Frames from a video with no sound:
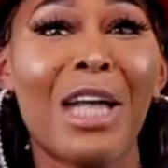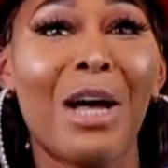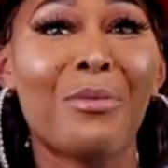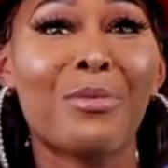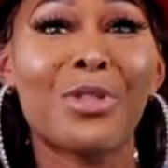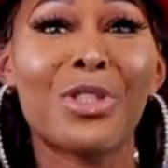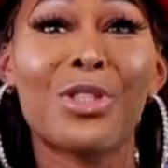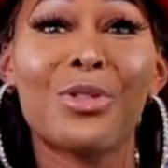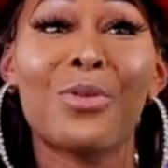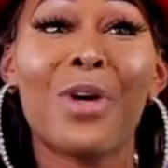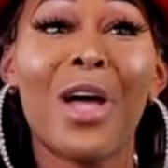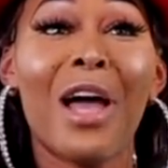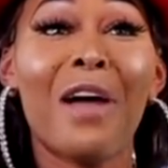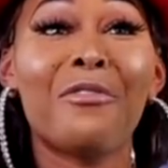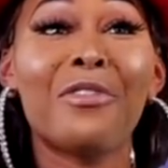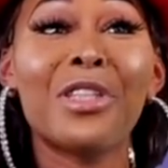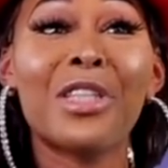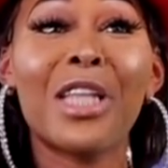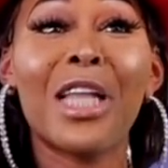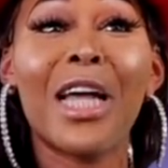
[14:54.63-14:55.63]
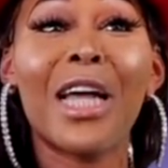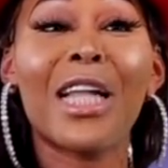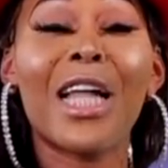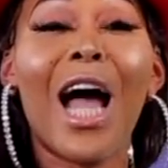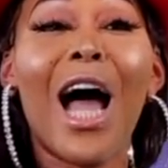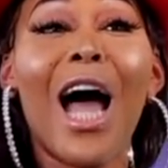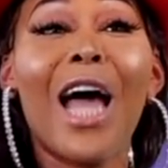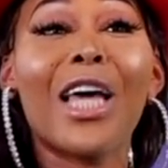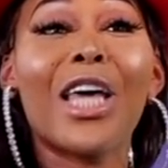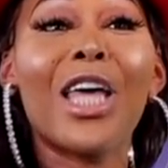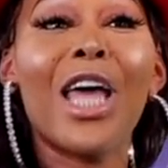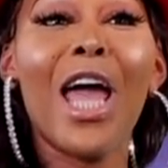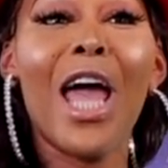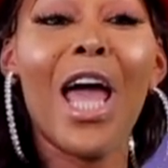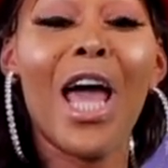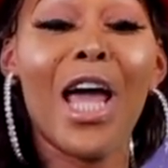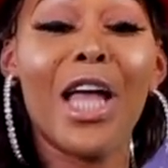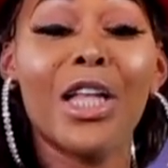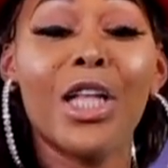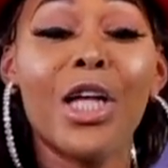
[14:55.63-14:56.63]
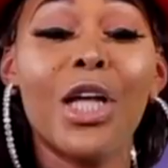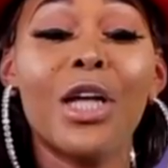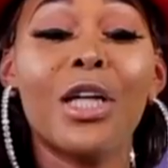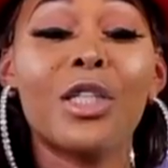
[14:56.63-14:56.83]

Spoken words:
I was doing everything I can